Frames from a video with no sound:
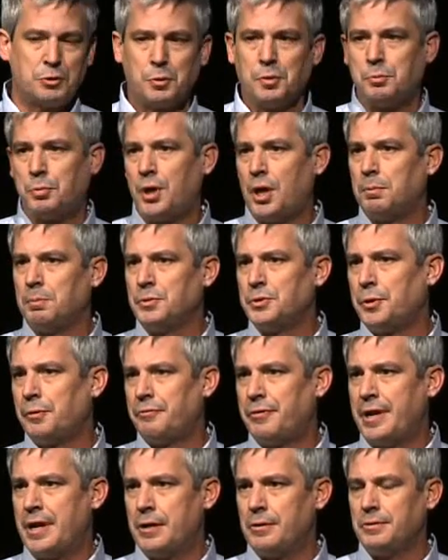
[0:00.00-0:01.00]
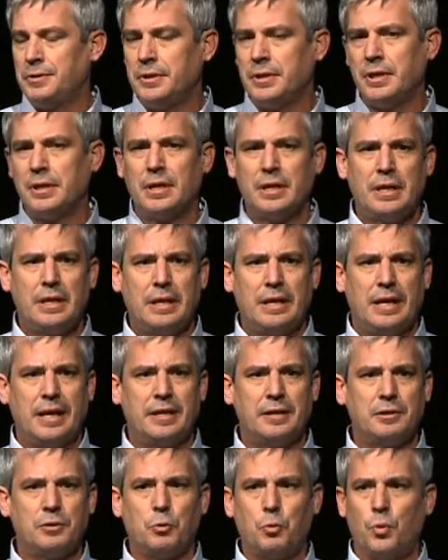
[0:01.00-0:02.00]
when problems are found?
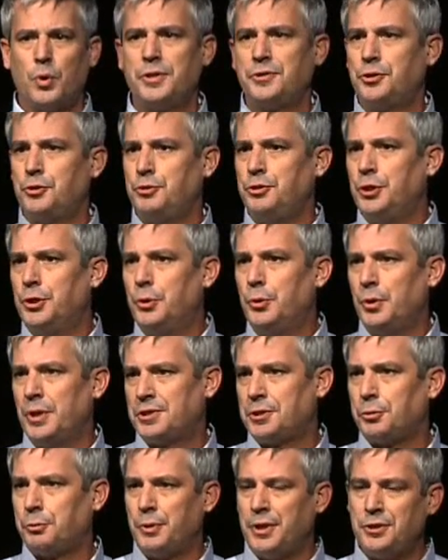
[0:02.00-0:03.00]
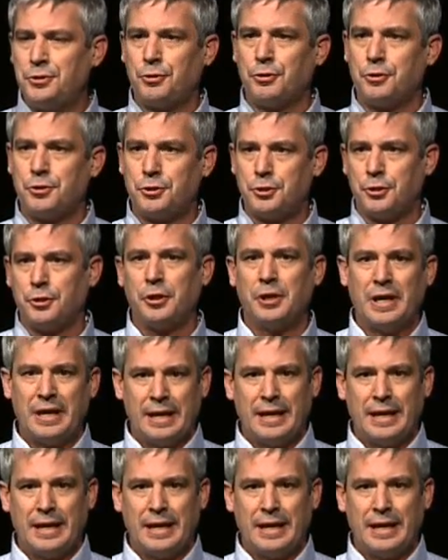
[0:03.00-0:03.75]
And what do you as a researcher